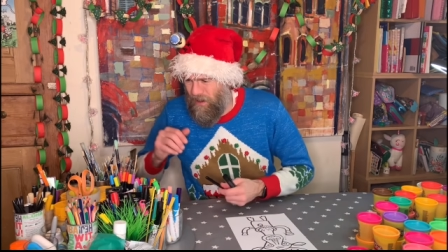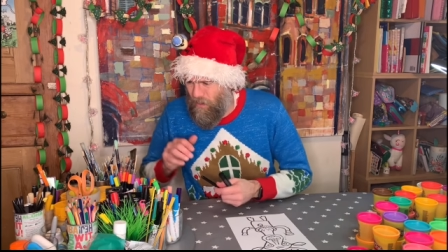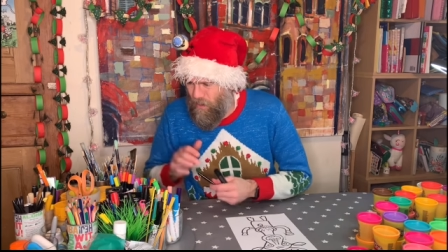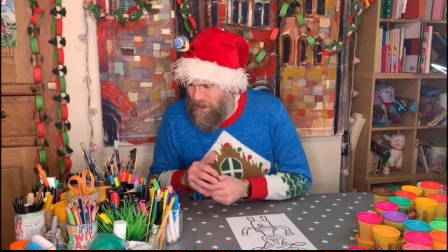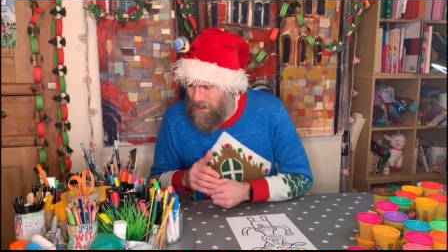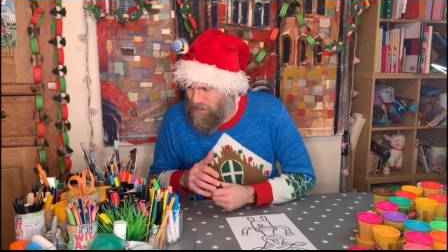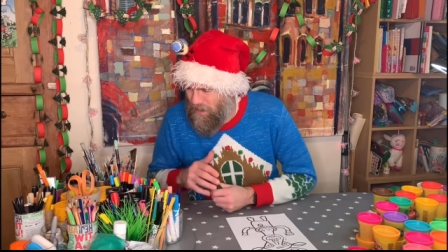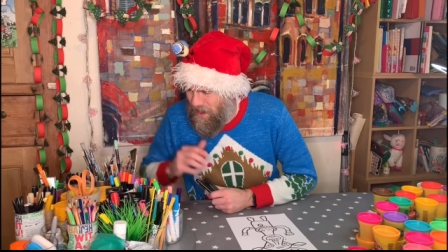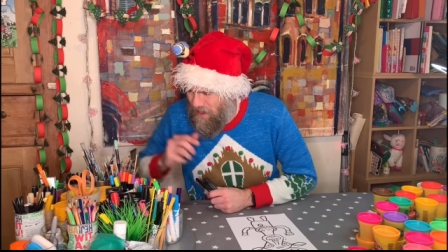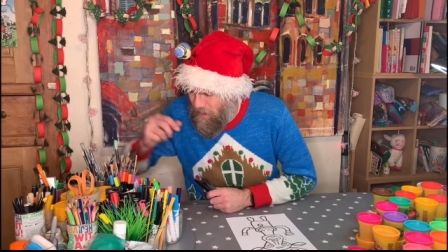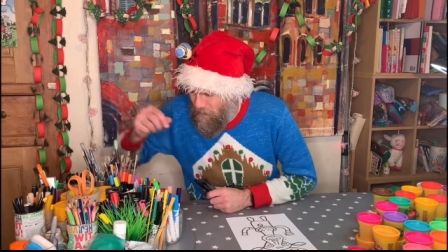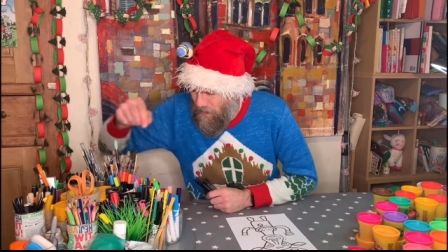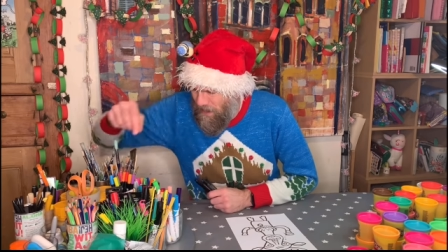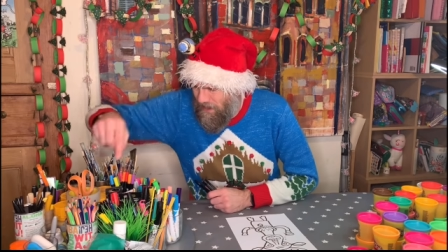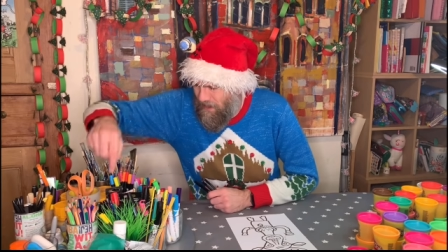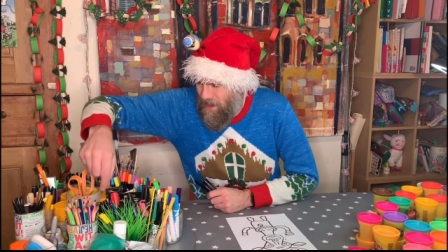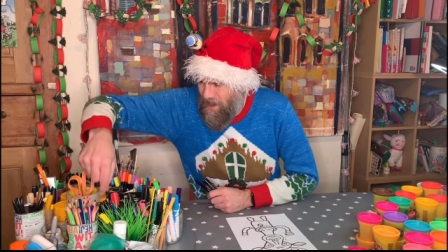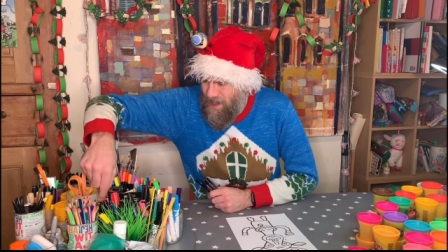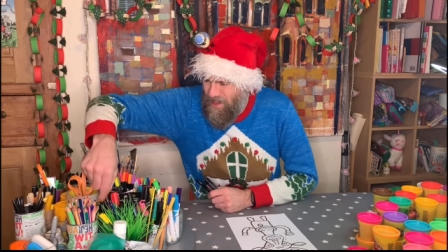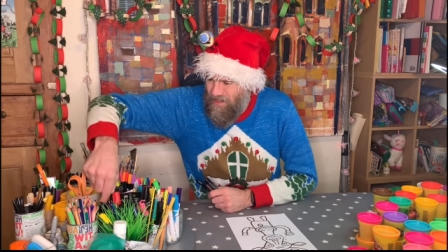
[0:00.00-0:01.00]
Where's my other
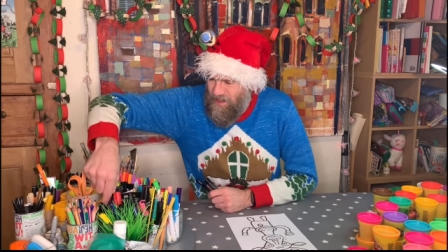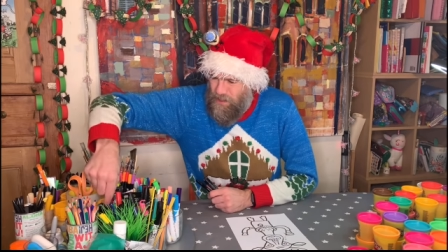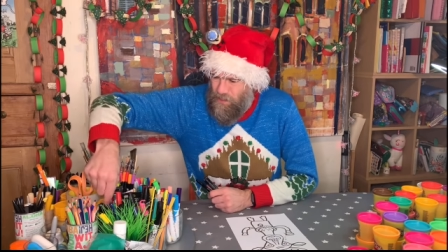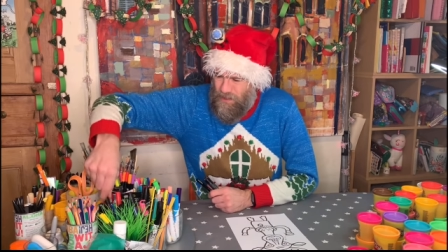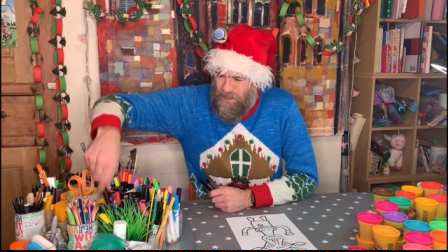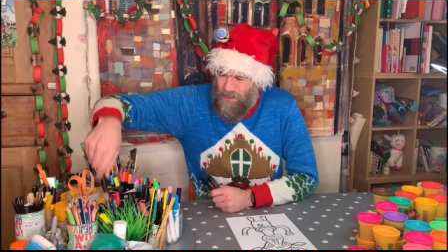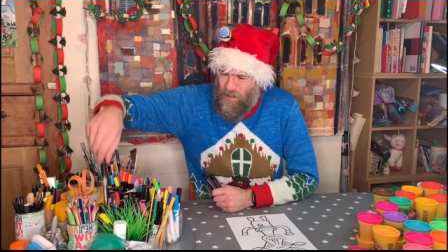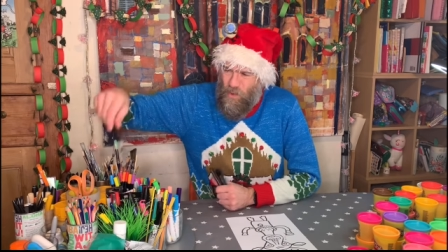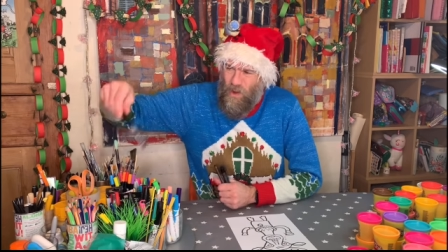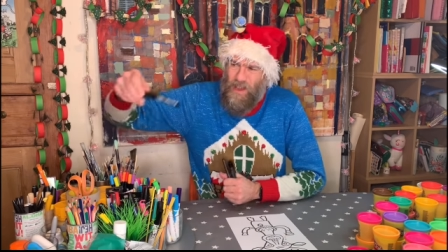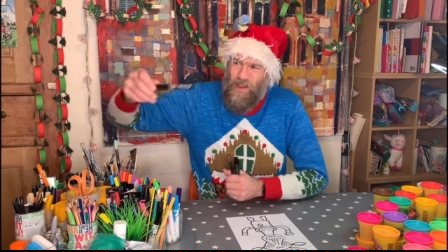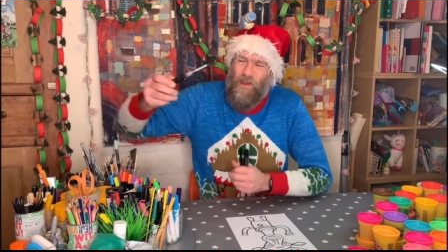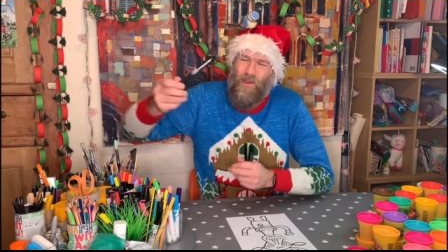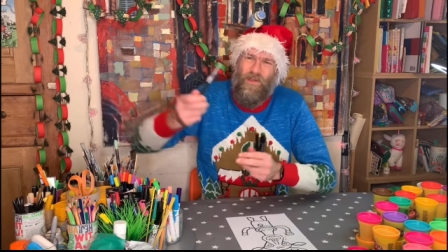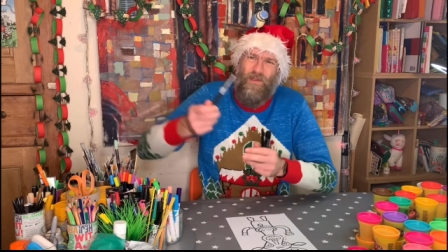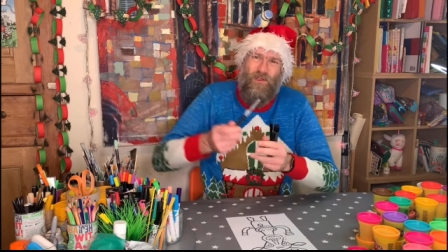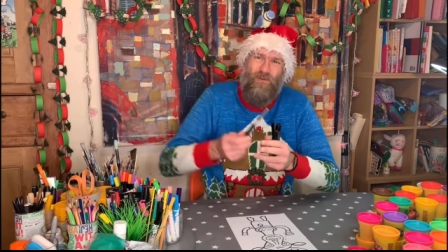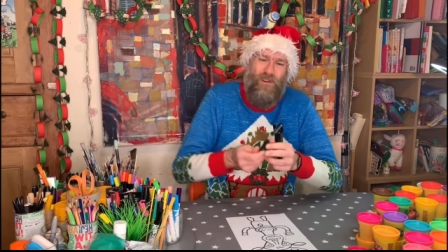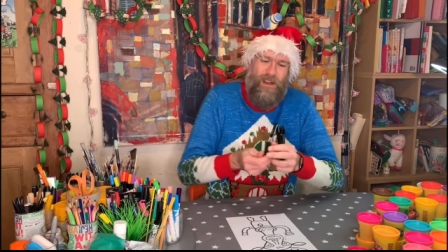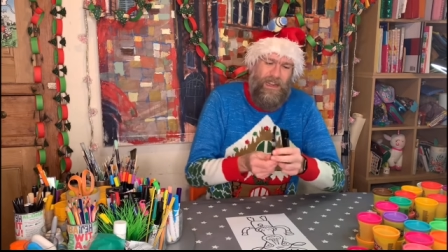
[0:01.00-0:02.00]
pen? This one's quite good
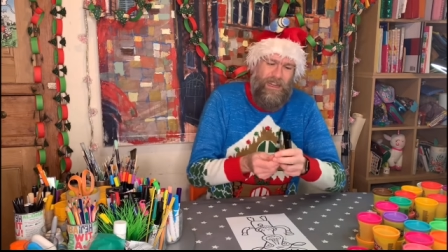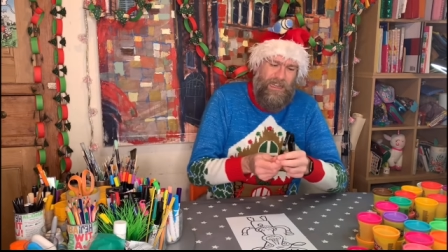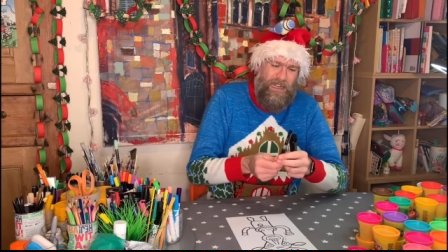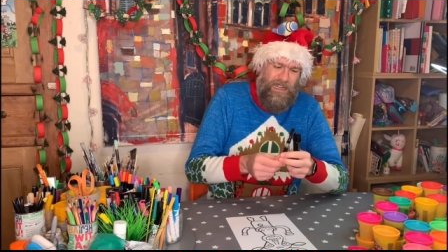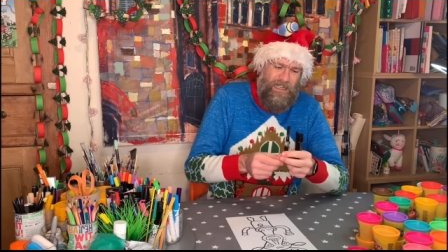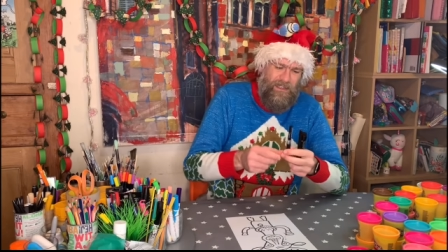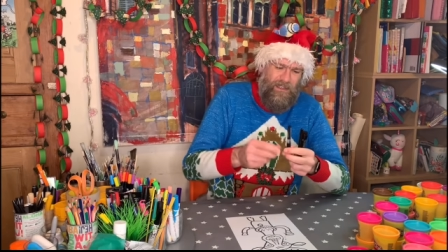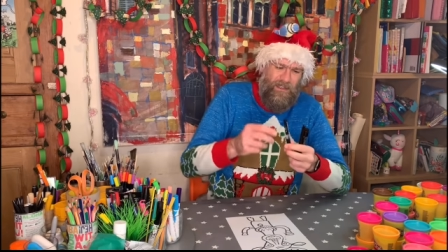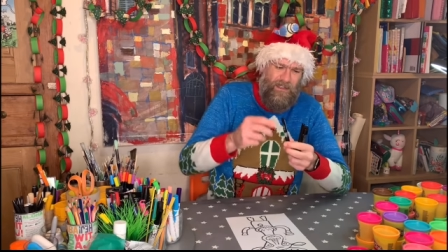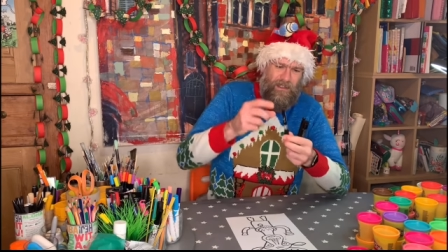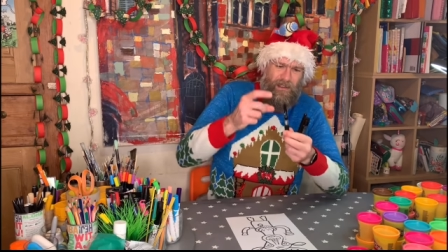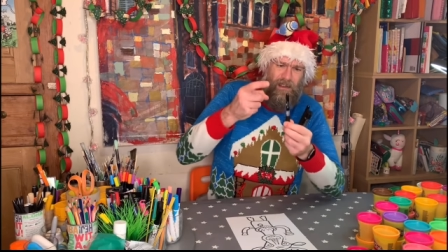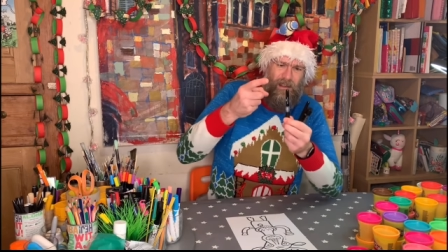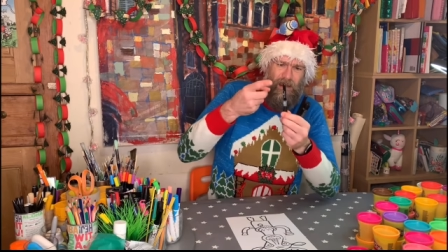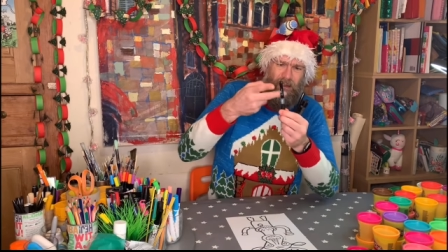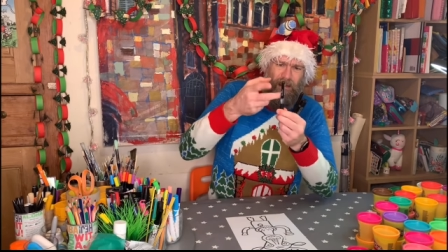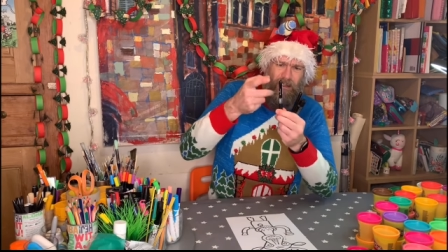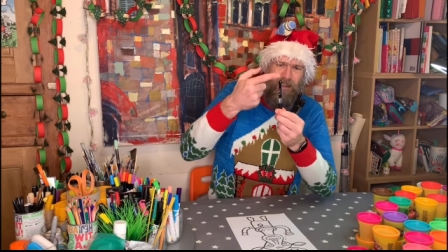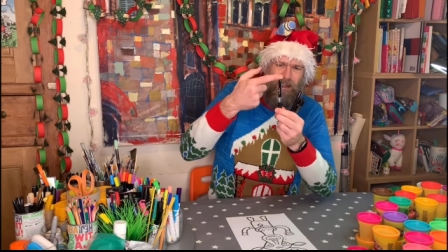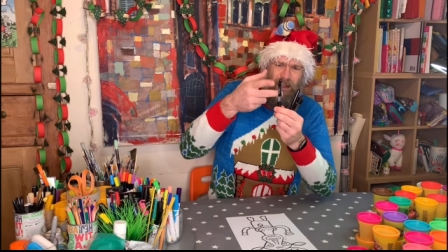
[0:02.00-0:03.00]
for writing letters
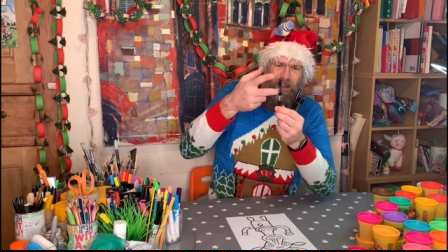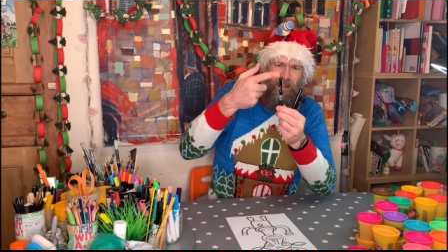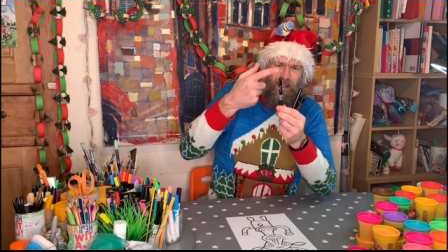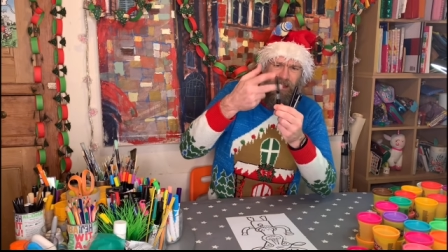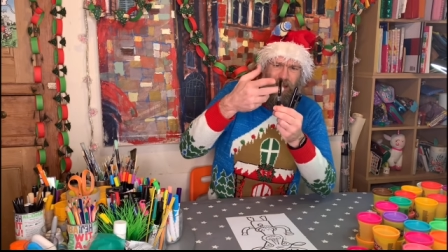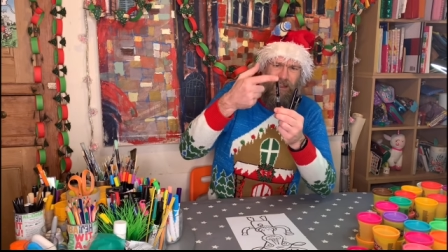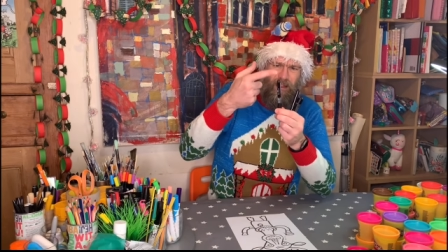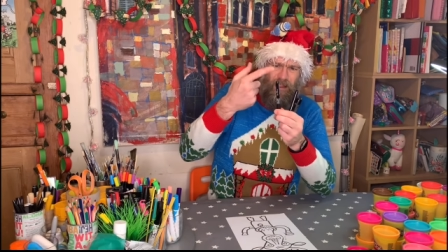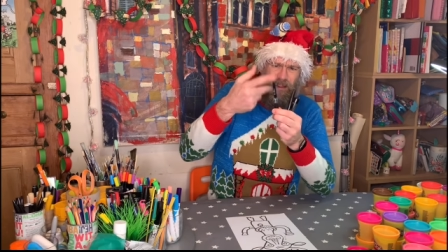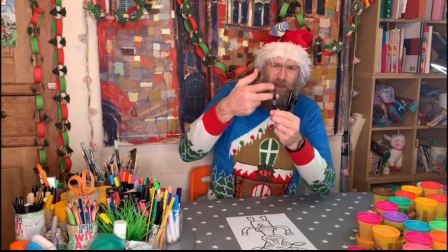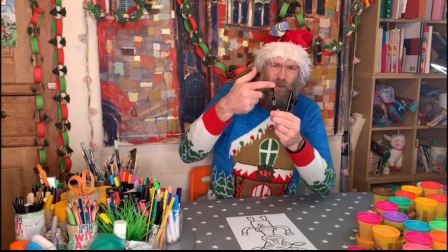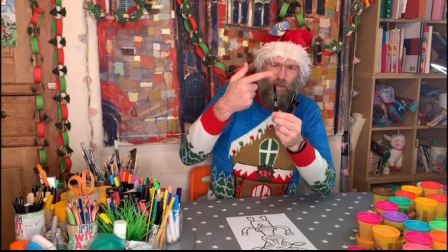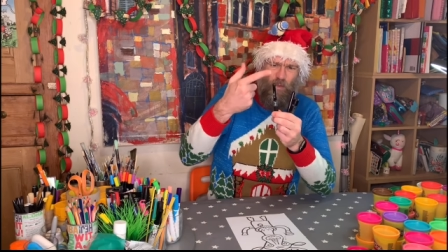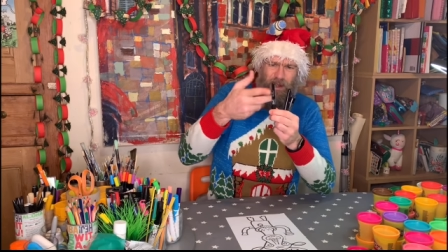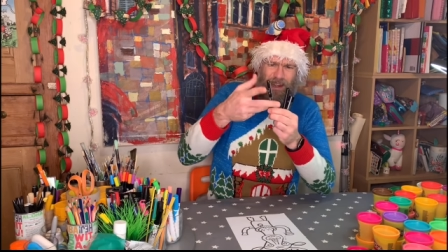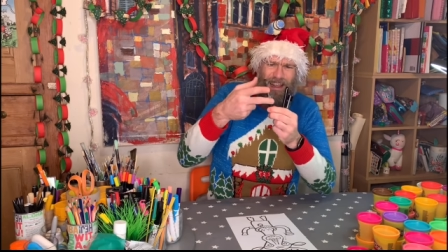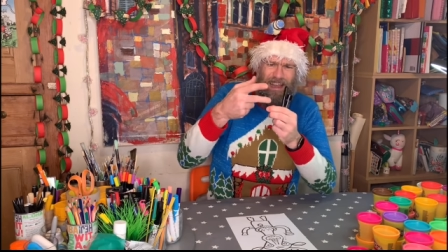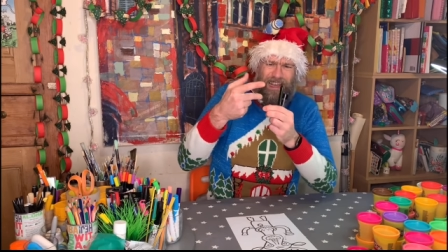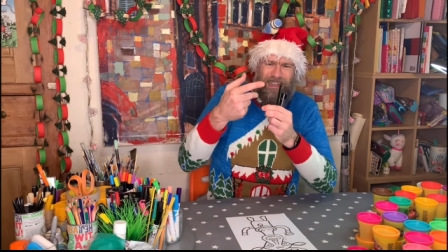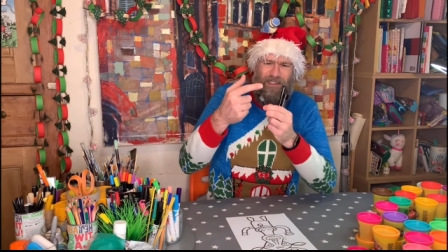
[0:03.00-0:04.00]
when
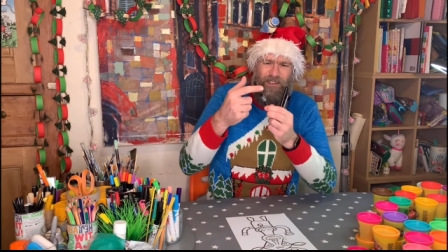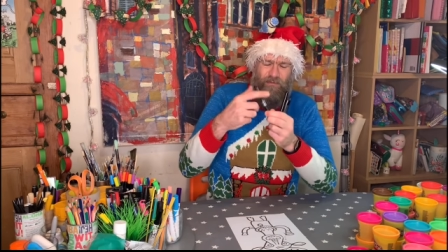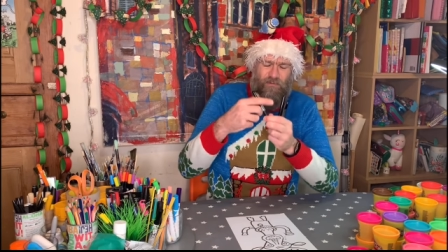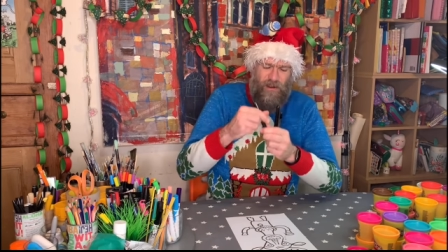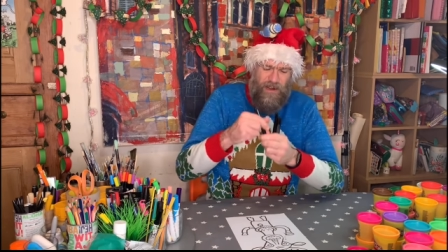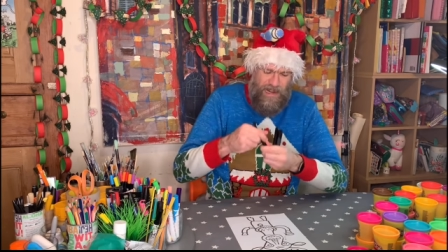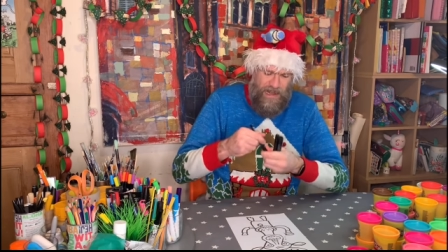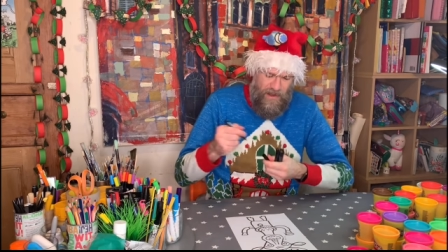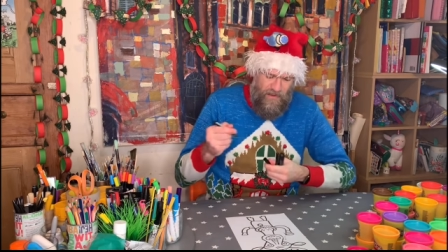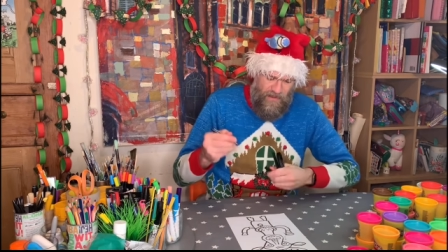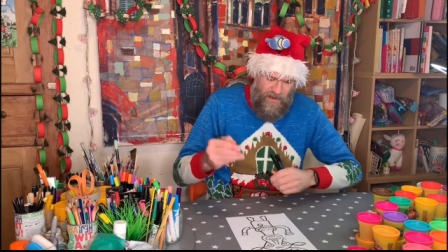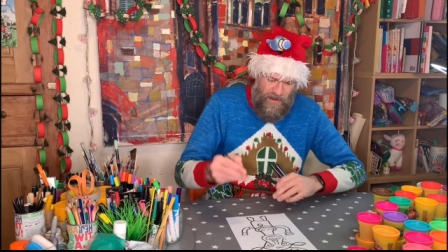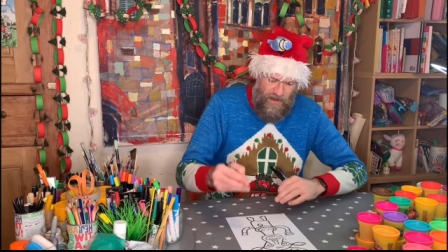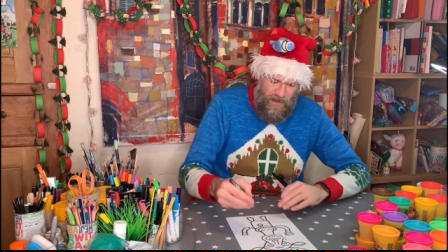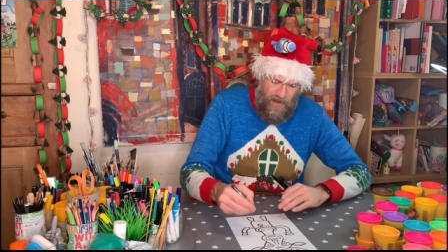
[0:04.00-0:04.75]
it hasn't run out of ink.